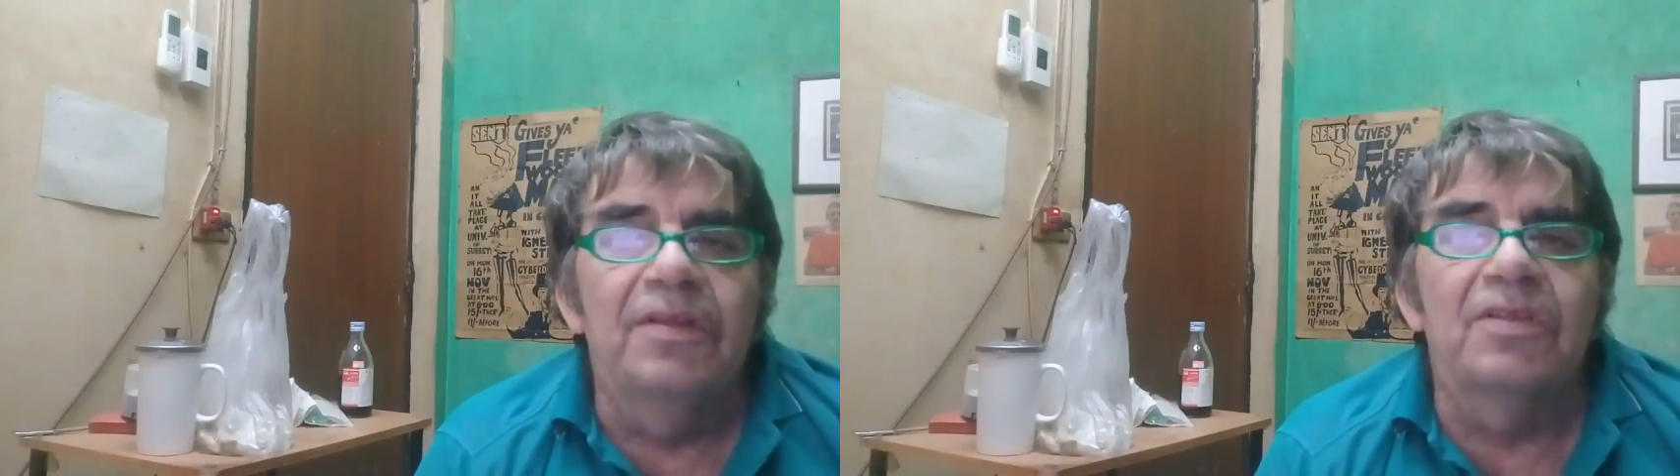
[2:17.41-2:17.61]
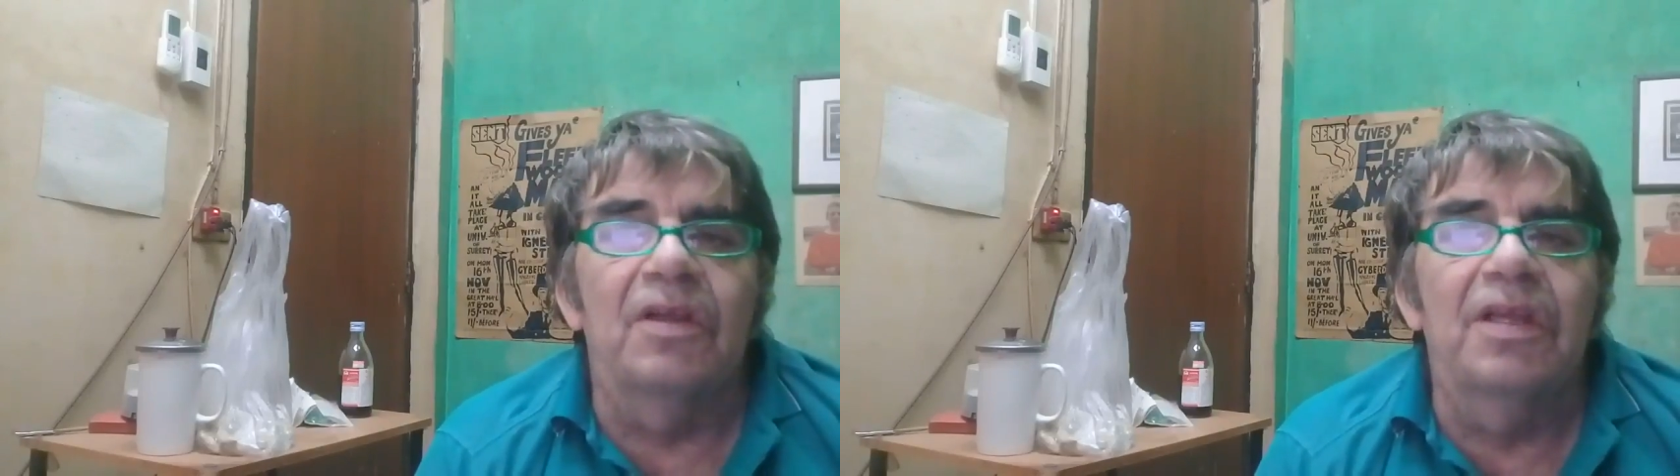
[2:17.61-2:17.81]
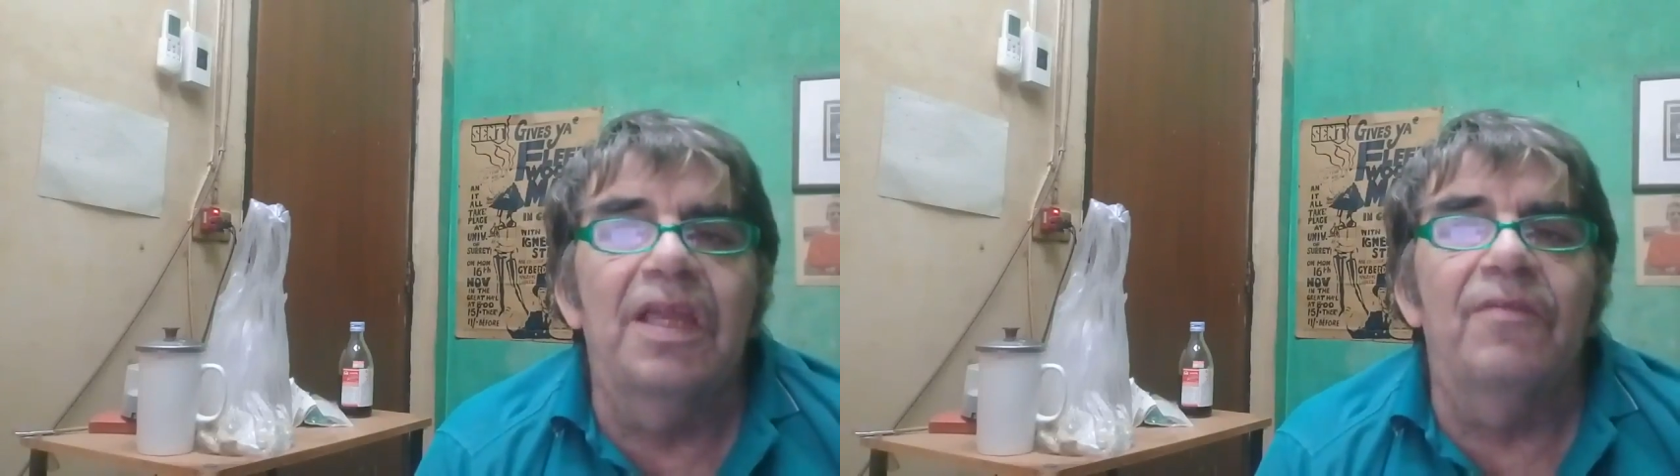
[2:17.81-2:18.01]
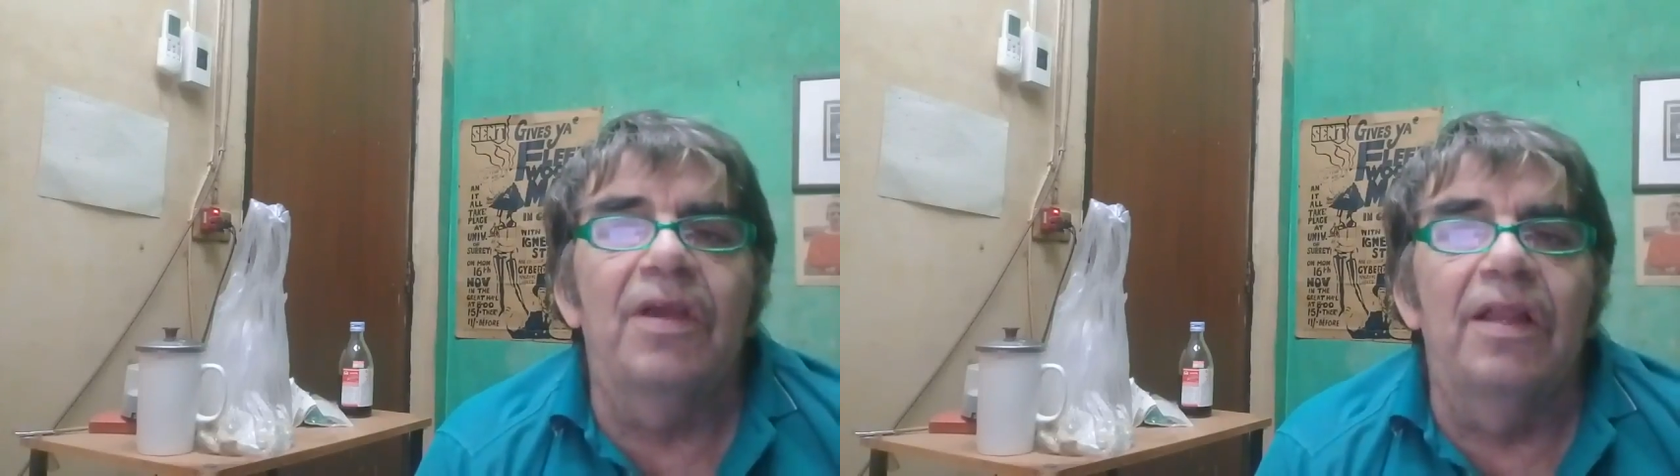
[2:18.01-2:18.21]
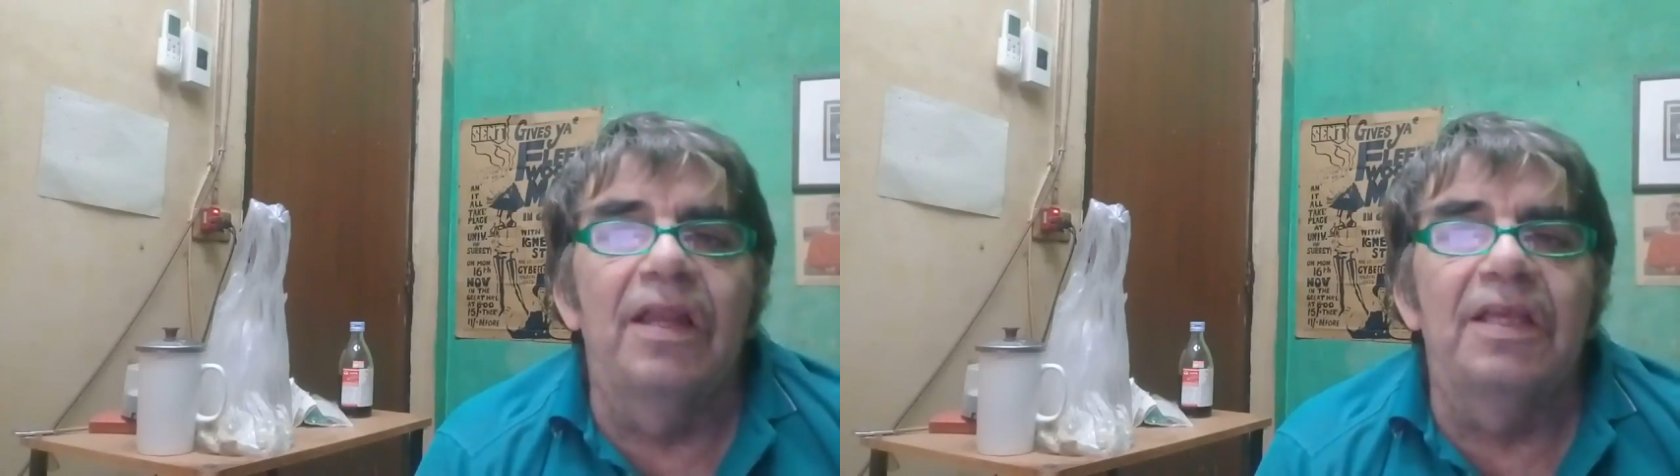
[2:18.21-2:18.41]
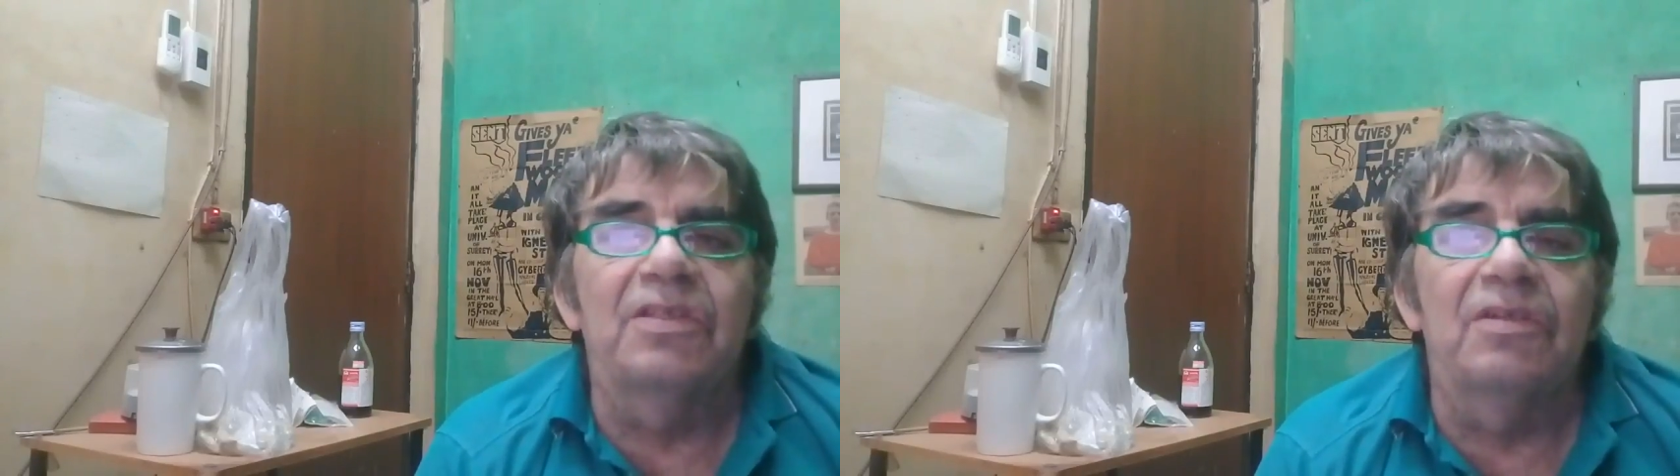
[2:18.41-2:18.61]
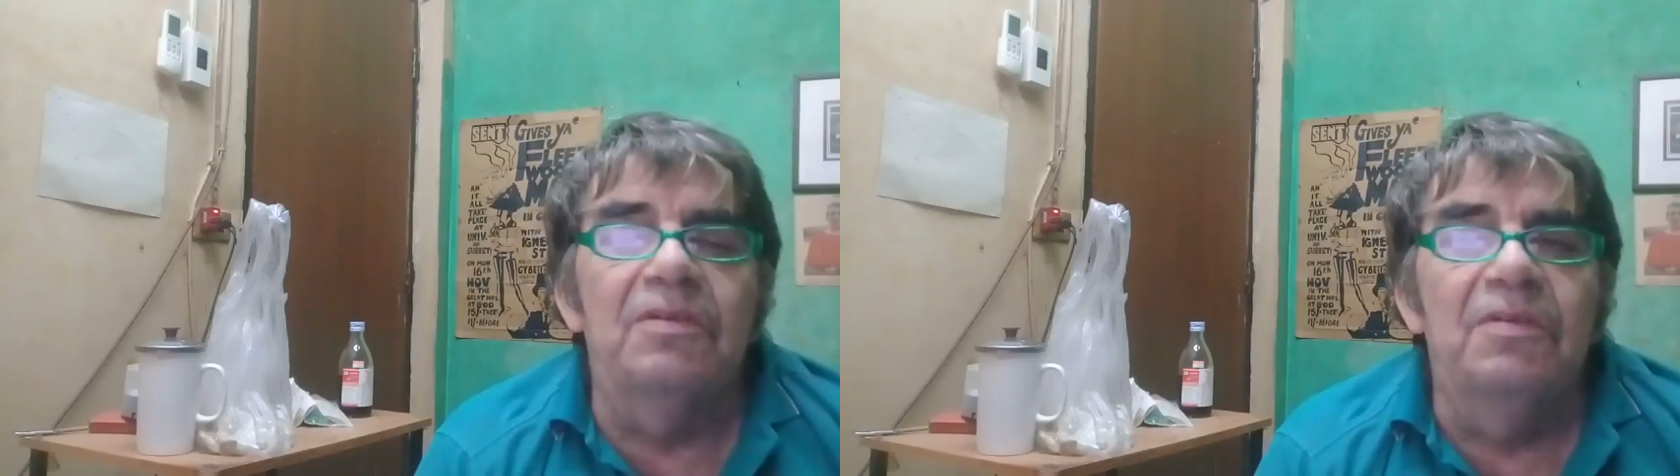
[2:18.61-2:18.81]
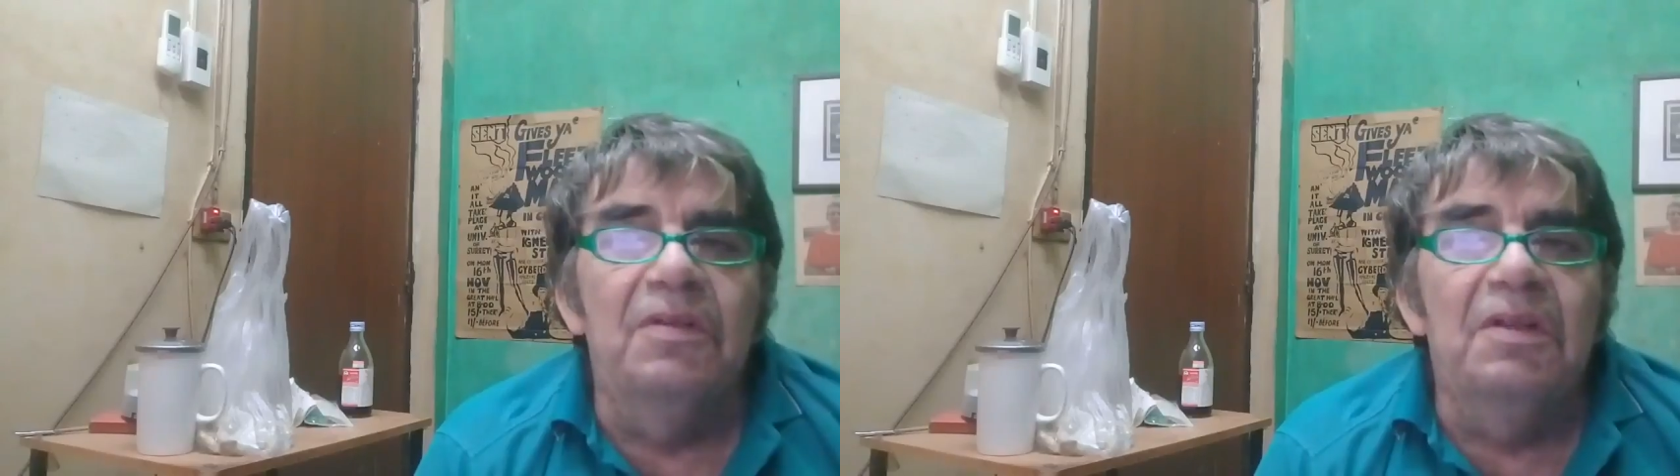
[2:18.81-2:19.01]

so give it a listen.